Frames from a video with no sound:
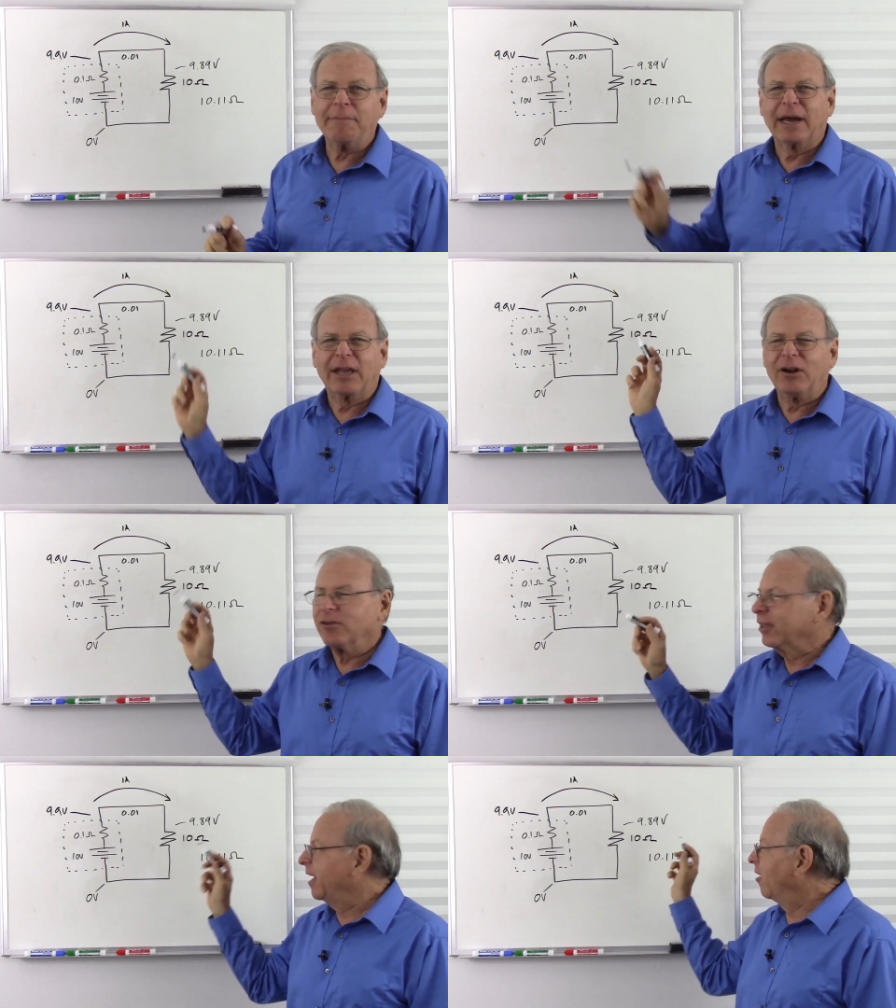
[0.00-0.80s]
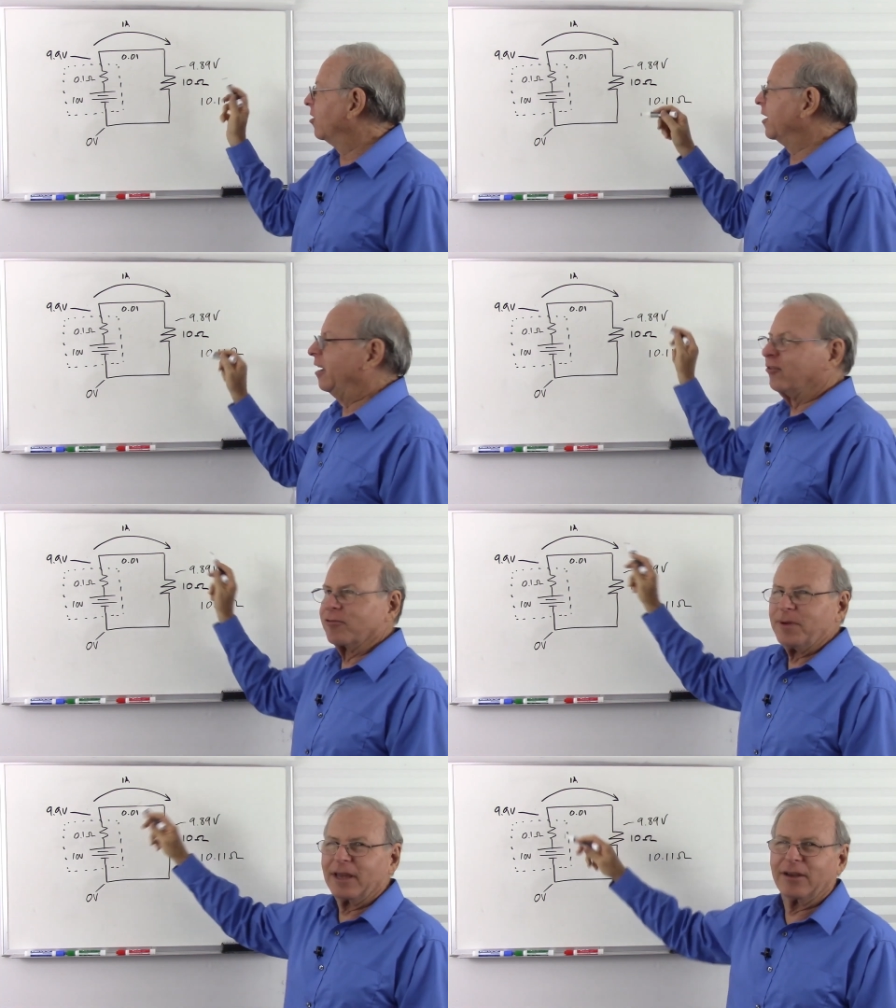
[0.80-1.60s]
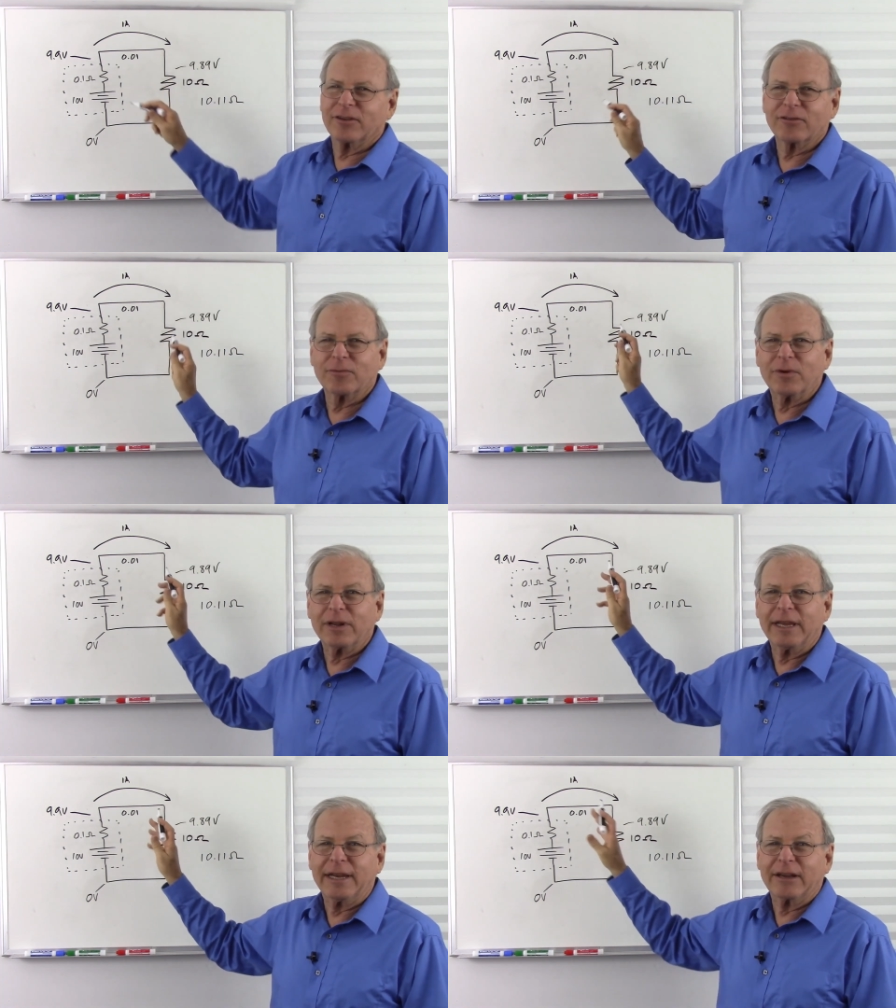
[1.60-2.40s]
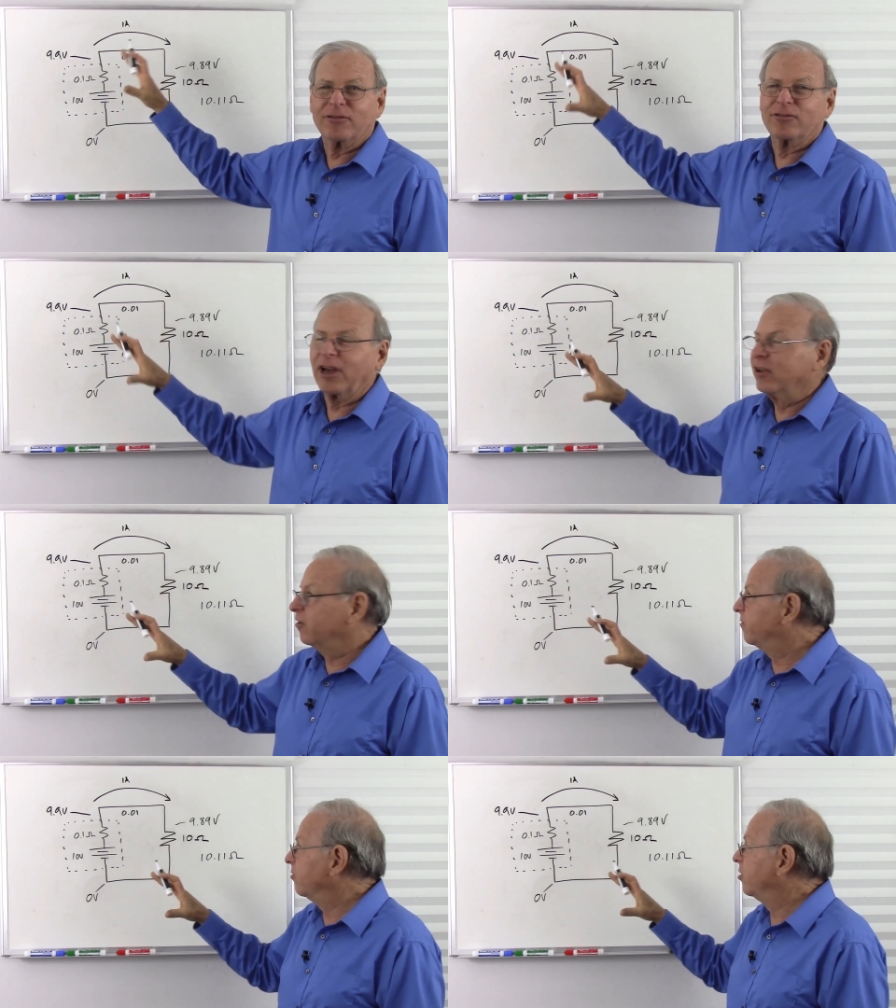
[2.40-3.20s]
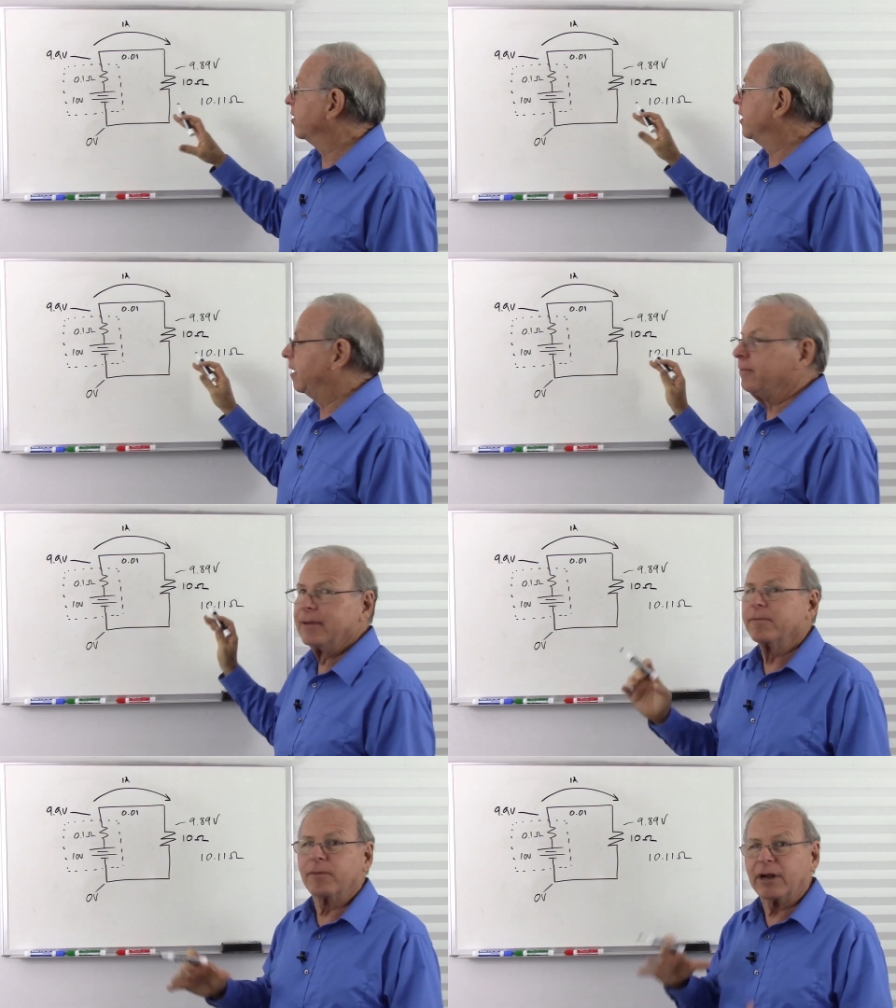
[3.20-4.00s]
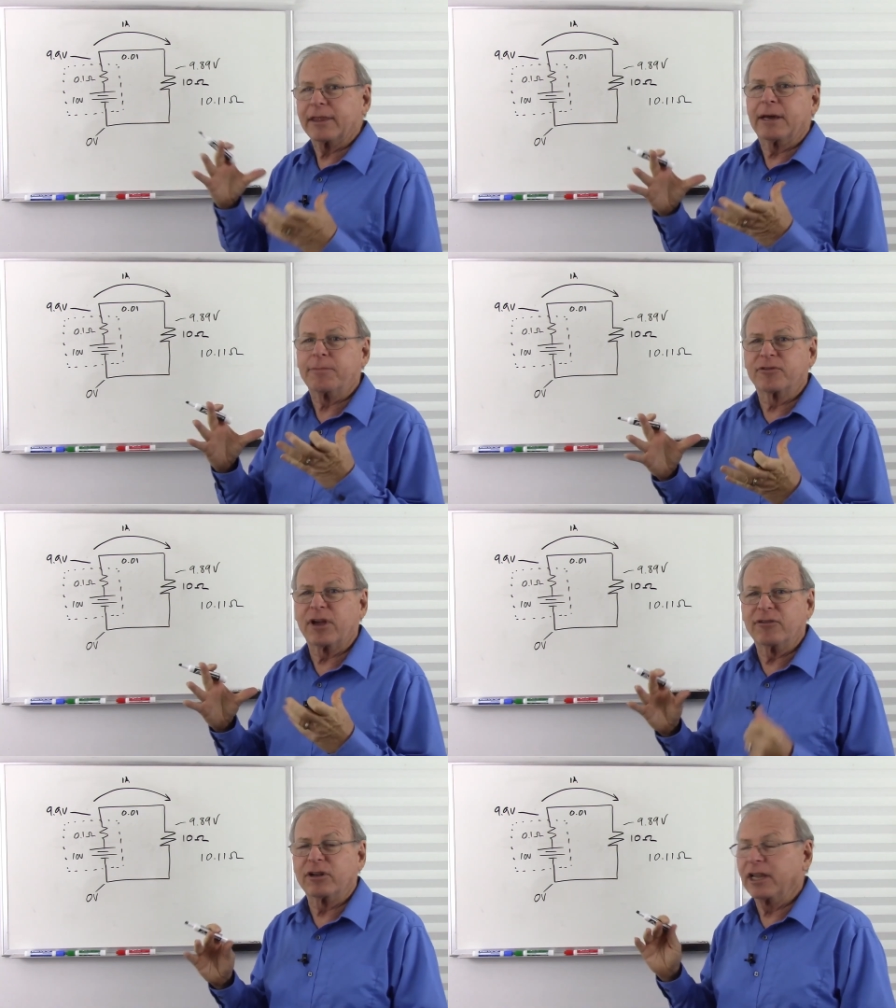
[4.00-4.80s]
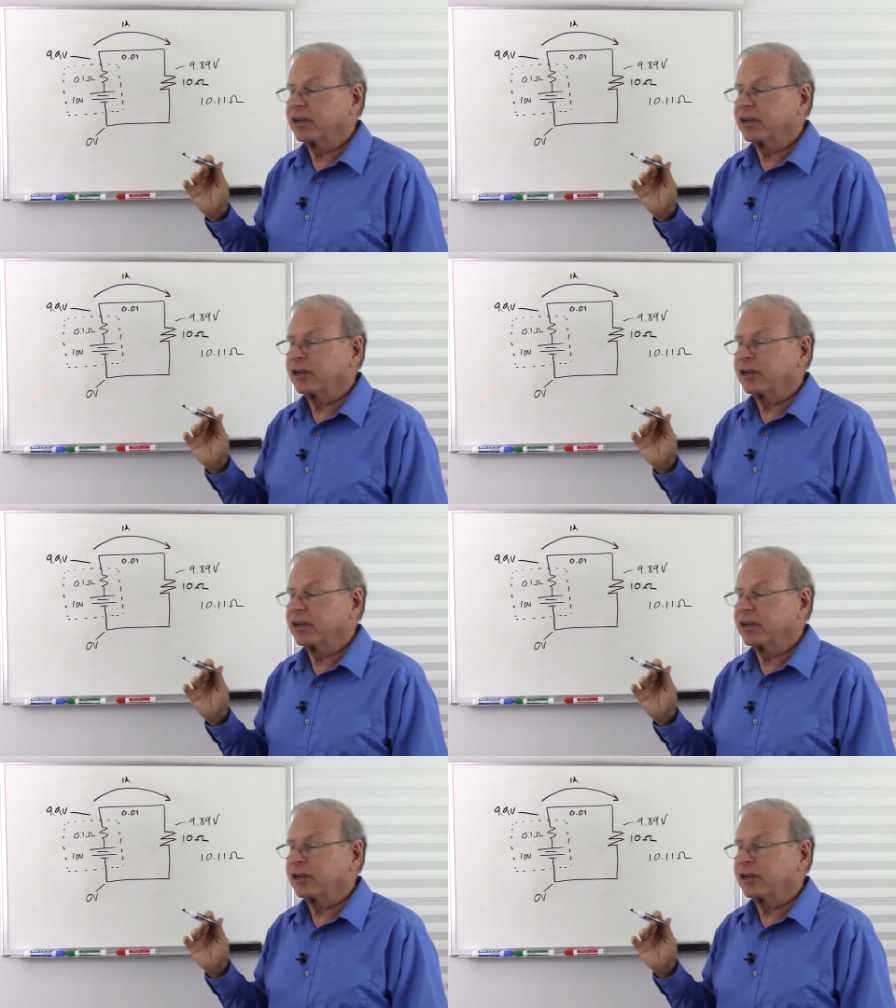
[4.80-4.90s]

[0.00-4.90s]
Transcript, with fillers: I'm not going to do the calculations because it's really an exercise in futility. We're not that precise in